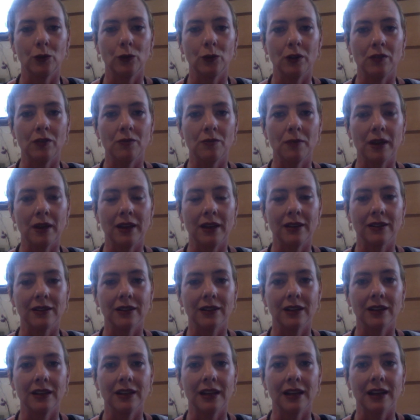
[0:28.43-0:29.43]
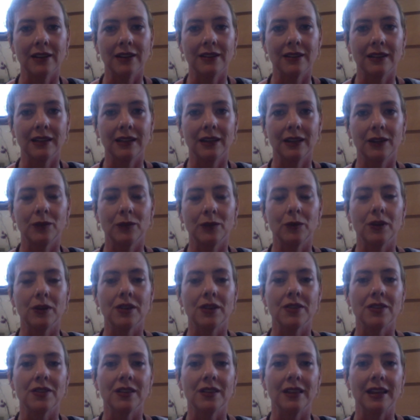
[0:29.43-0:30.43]
we've been connecting in
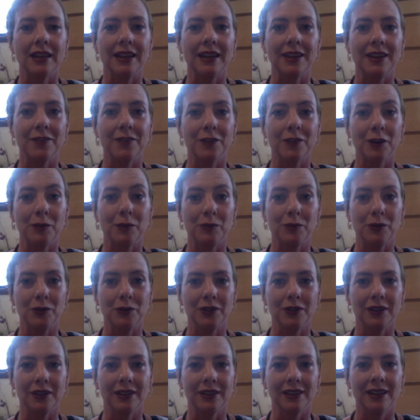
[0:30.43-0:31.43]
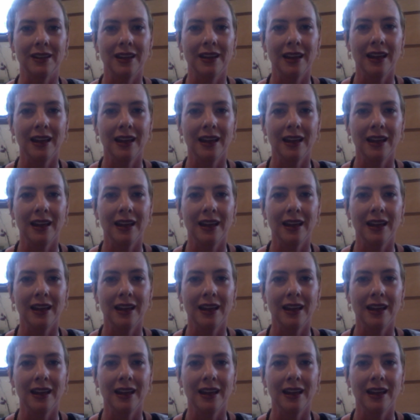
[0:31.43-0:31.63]
with the Lady of Communion.